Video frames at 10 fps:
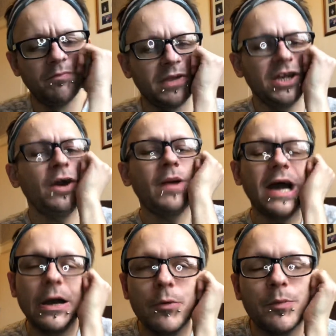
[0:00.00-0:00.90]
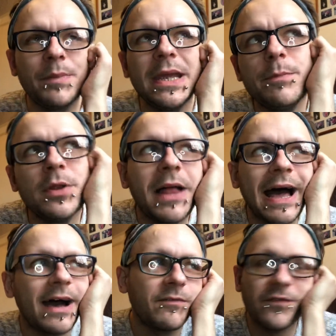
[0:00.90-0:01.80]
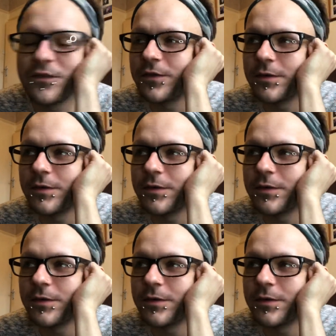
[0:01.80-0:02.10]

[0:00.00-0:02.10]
you know how people have,